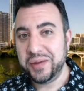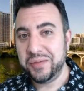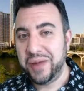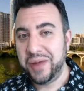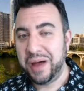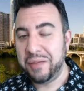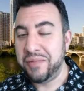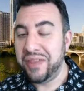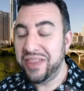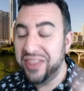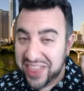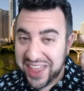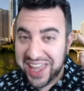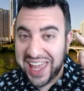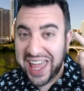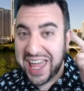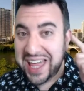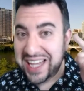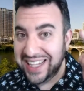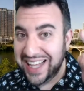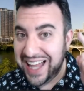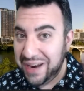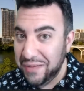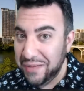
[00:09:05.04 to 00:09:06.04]
I've been
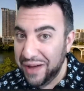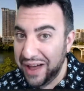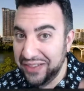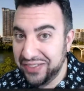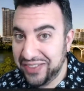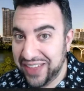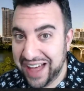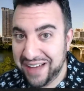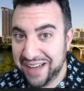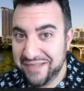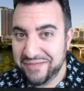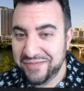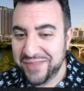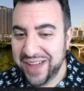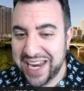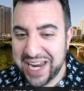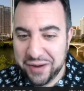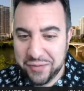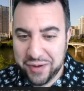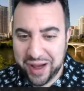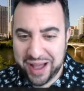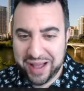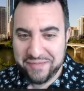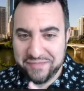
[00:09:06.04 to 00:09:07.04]
thinking a lot about that.
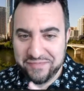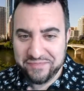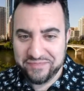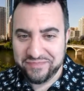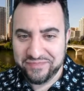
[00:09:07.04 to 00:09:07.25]
Anyway.